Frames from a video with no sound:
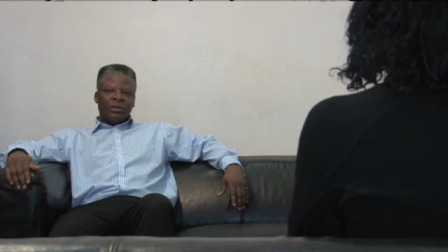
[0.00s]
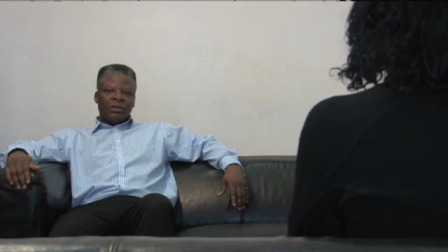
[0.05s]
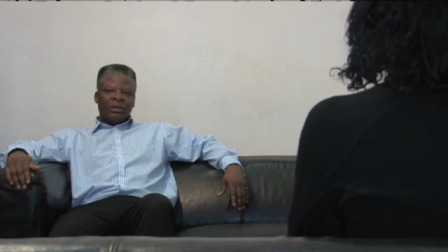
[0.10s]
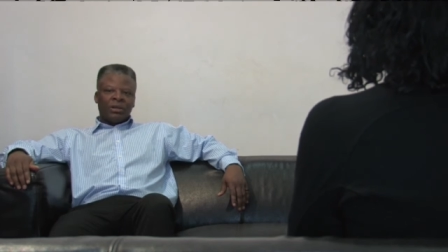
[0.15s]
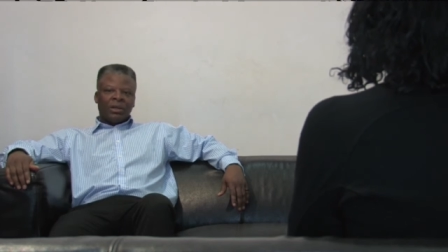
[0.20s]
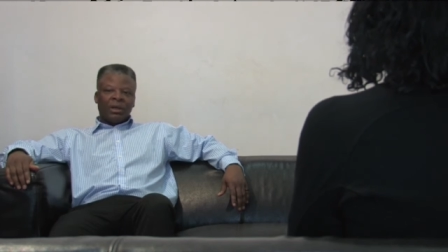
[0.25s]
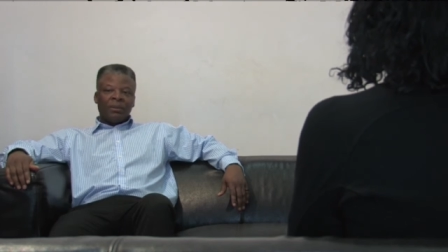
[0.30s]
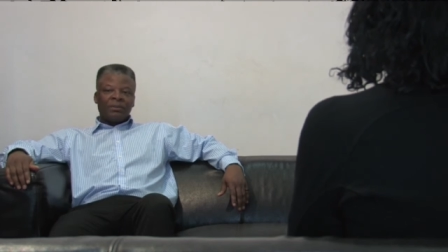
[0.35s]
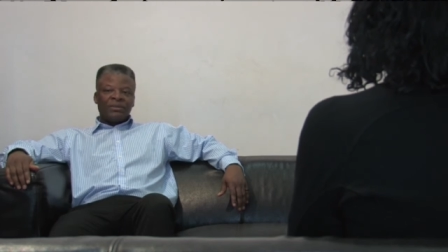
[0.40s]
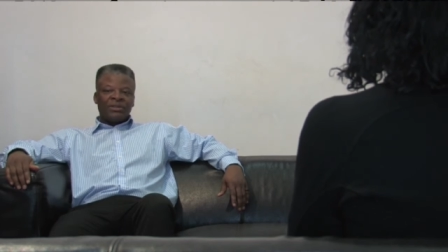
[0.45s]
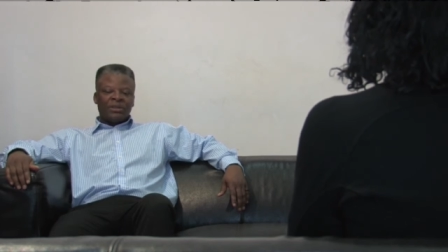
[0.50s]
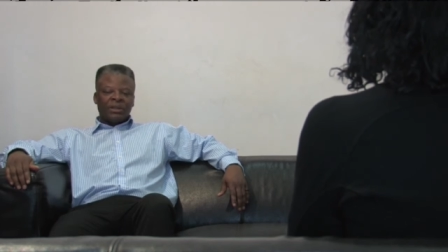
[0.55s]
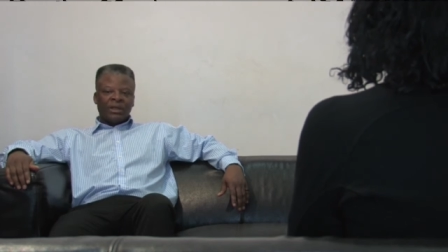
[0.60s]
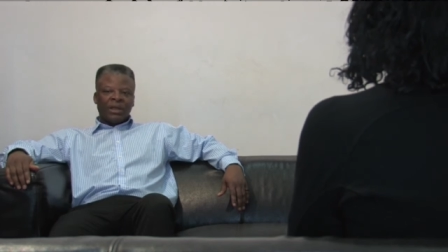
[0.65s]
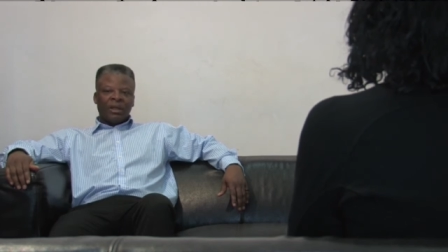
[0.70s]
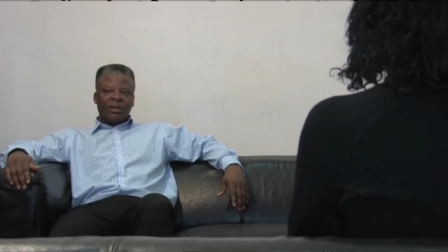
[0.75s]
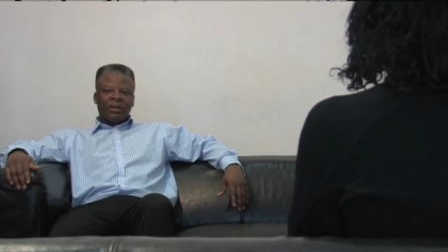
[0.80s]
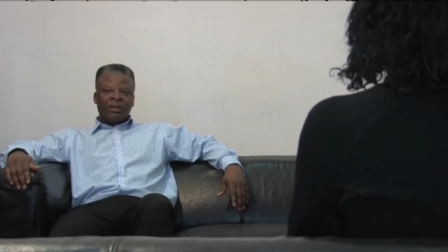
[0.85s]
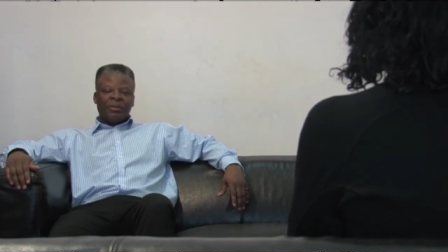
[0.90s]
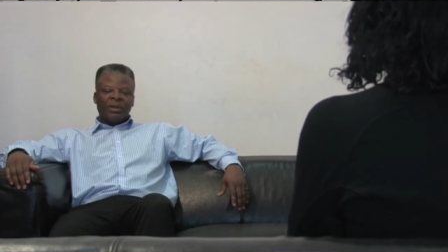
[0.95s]
come
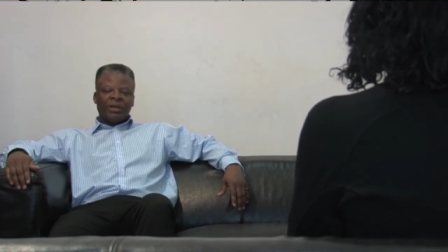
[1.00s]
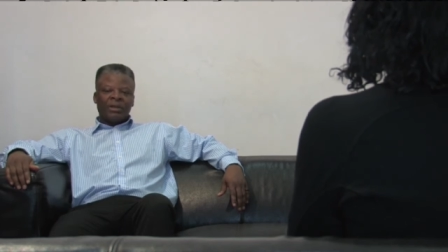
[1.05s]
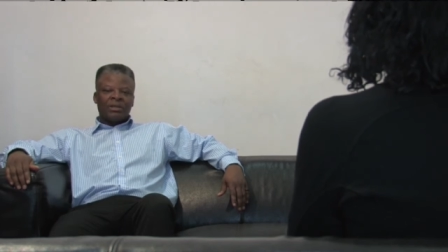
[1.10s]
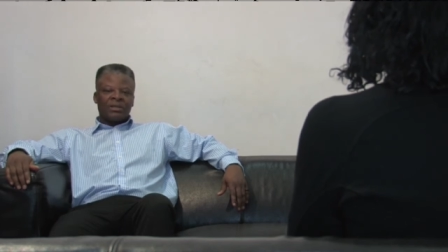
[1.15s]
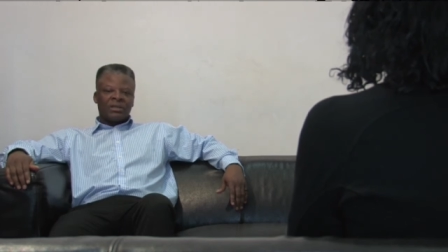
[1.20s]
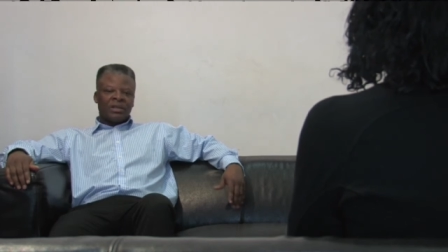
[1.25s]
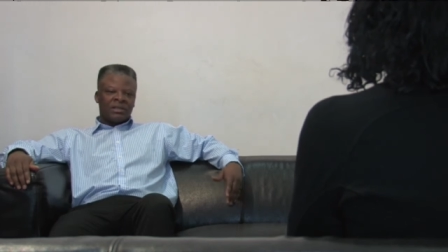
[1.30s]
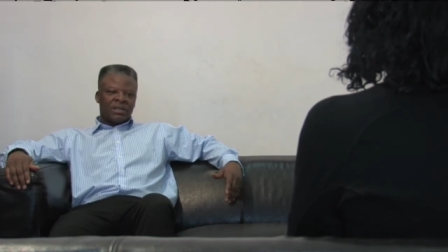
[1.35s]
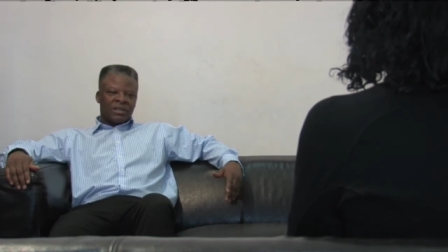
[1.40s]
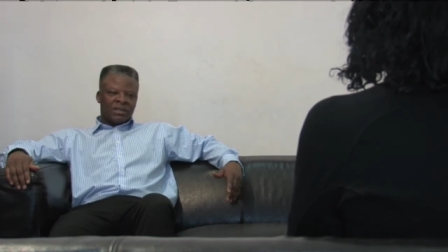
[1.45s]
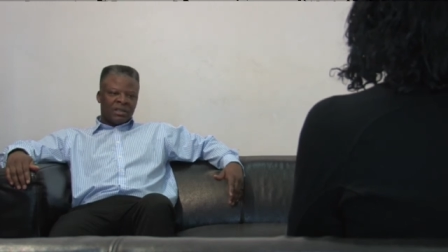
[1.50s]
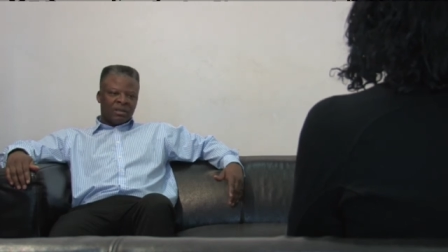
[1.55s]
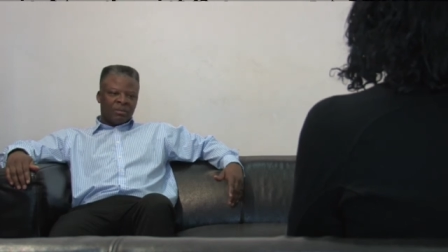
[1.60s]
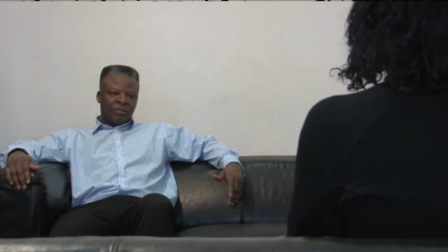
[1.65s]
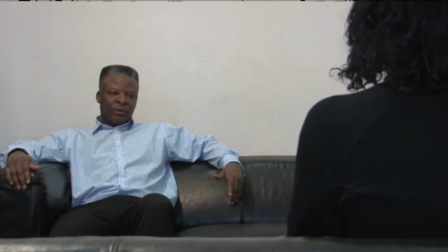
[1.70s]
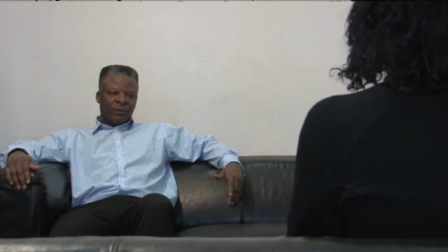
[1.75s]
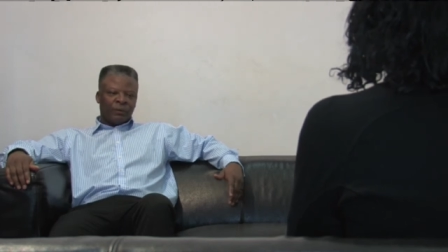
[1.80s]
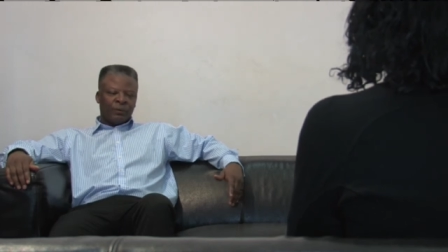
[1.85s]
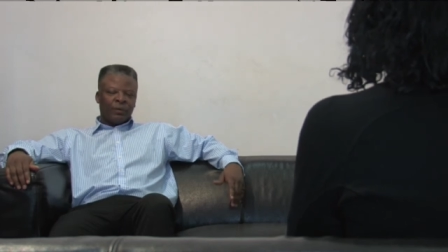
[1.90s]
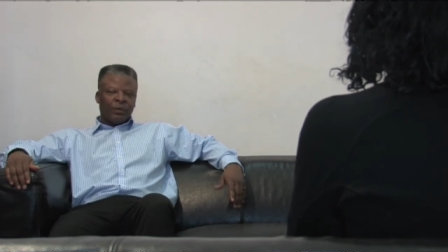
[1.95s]
together, because as I said
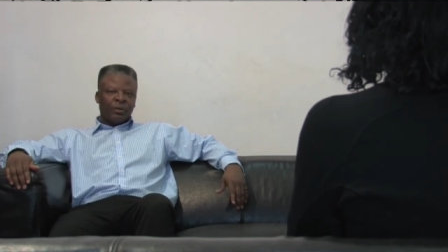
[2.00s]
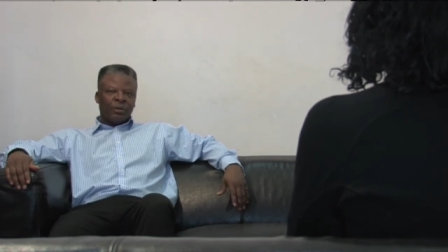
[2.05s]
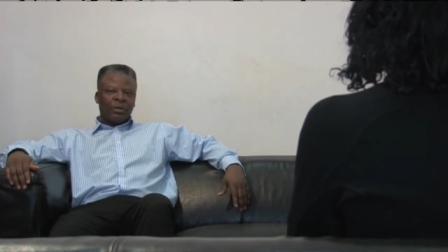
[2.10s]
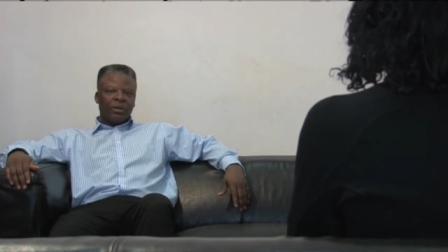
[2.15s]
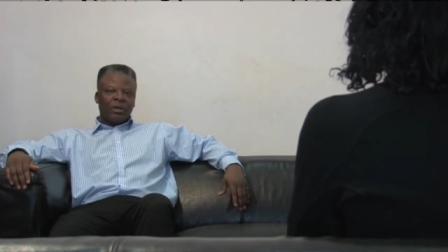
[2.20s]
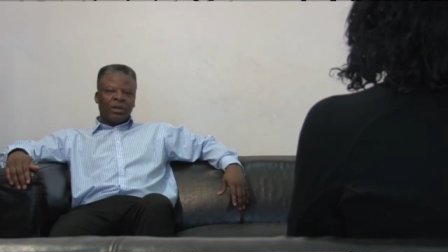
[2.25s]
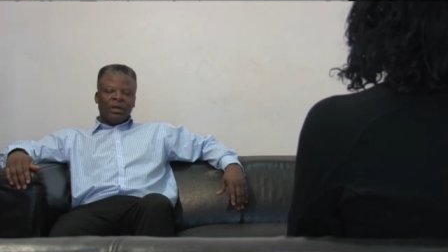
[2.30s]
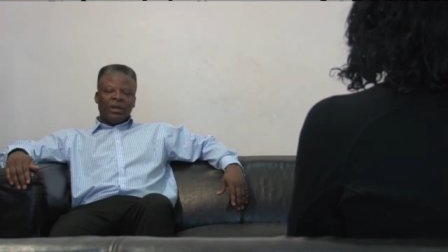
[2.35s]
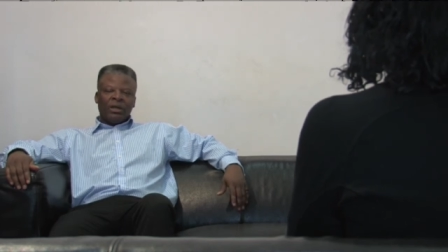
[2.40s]
before,